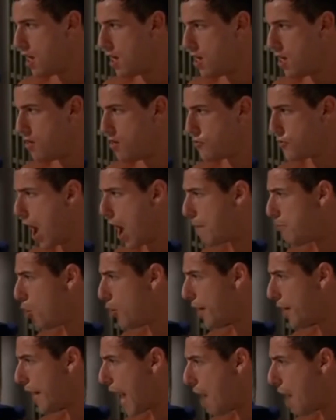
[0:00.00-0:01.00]
Stop looking
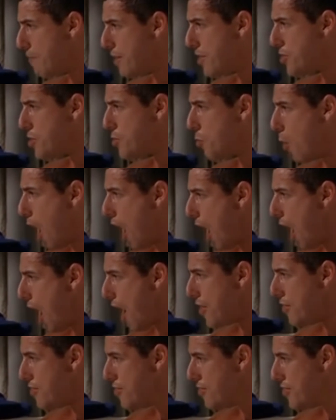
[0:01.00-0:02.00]
at me, Swan!
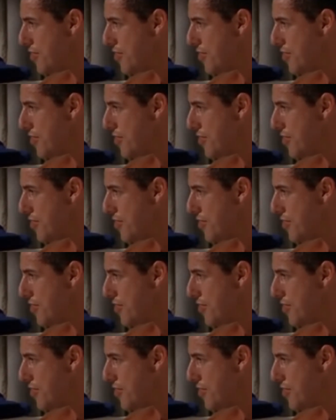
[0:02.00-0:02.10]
